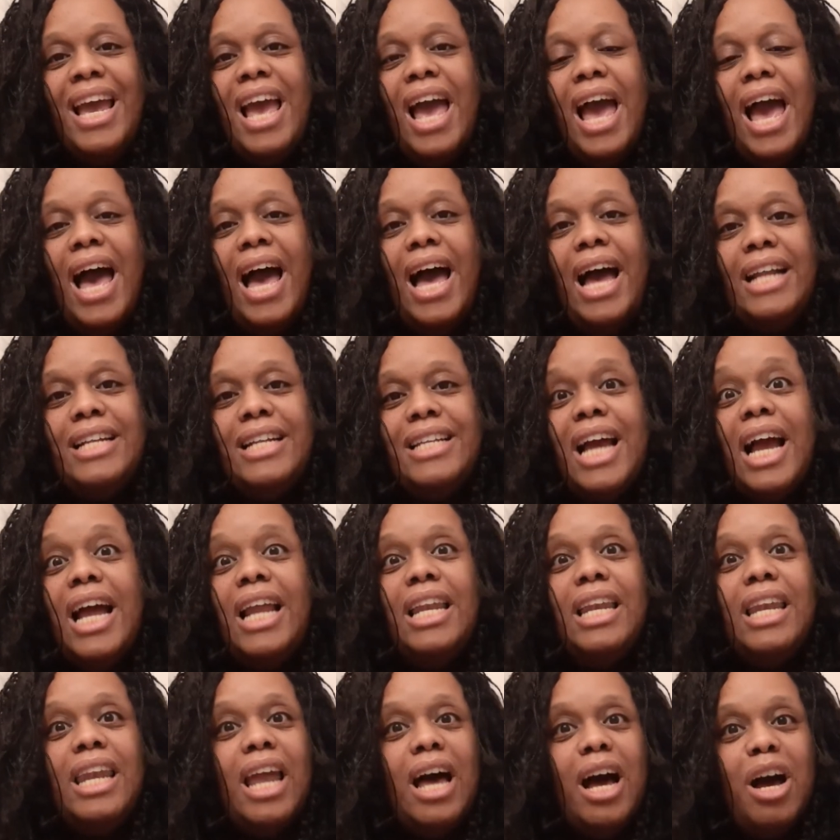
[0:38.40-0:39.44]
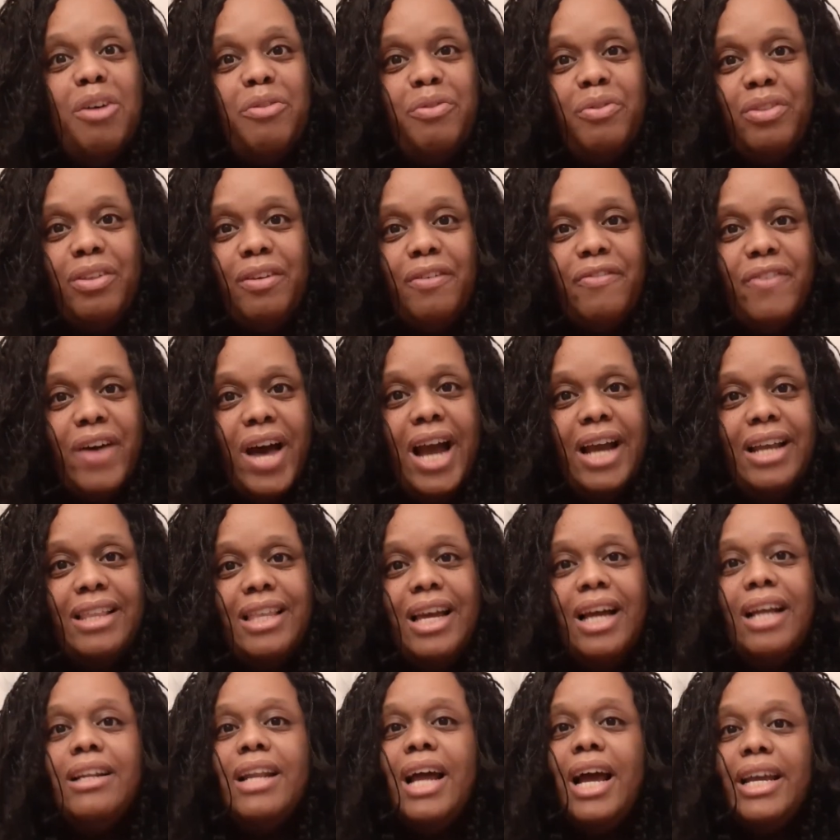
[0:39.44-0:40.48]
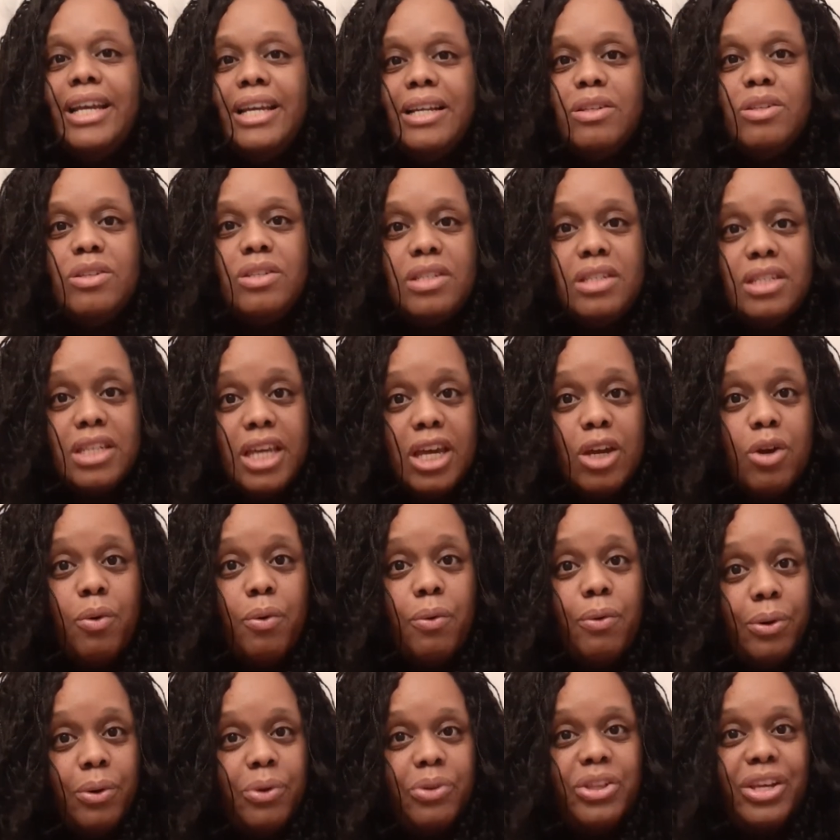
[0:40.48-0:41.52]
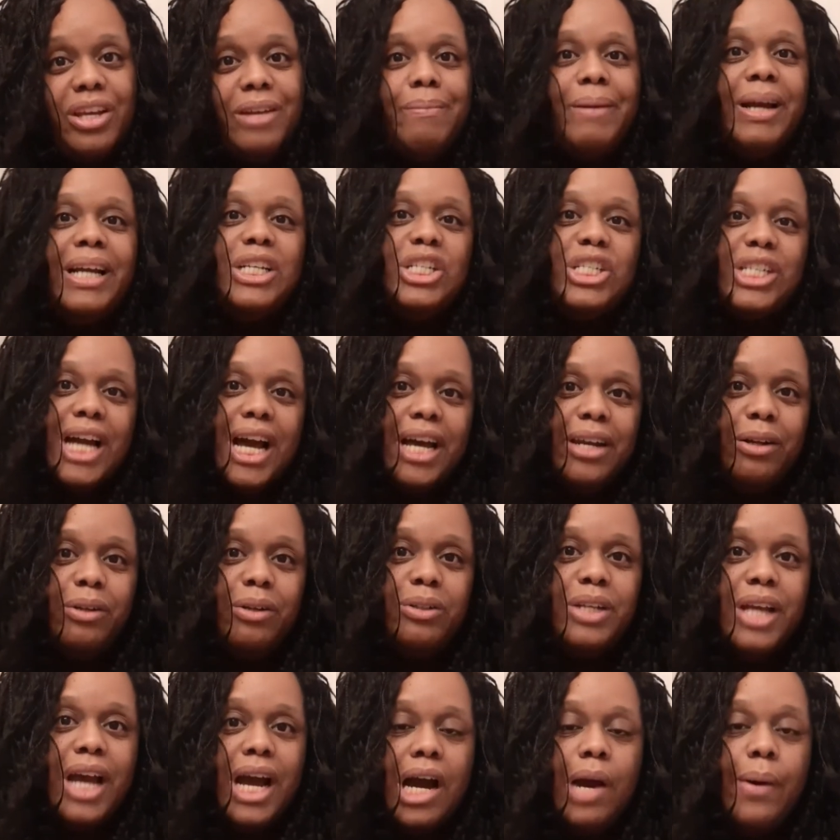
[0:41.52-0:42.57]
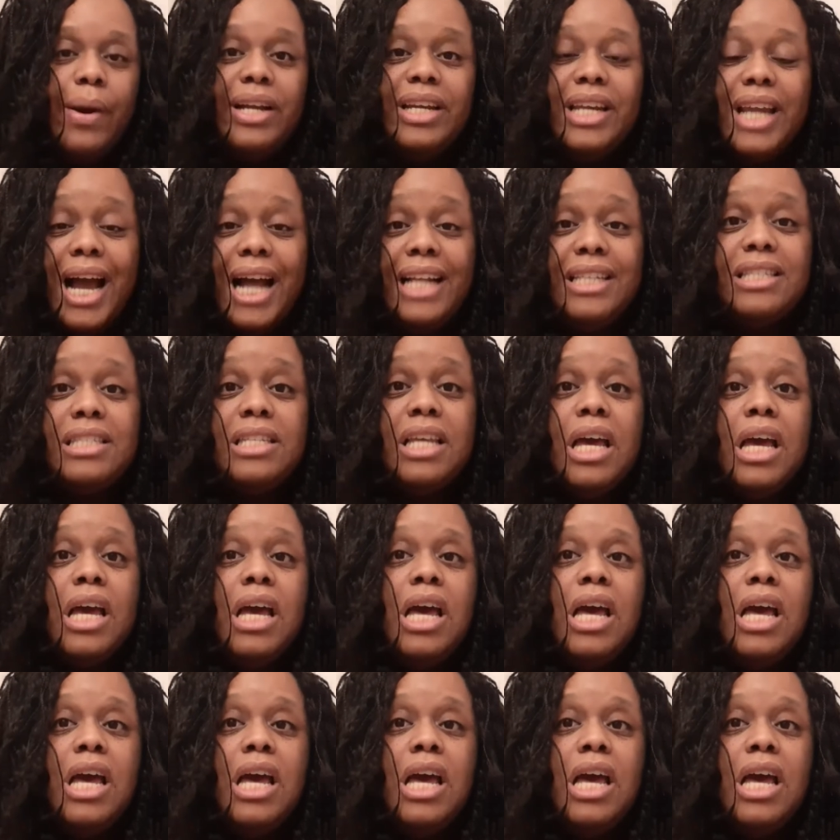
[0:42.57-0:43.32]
And I love the fact that I can see growth in my channel now, and that's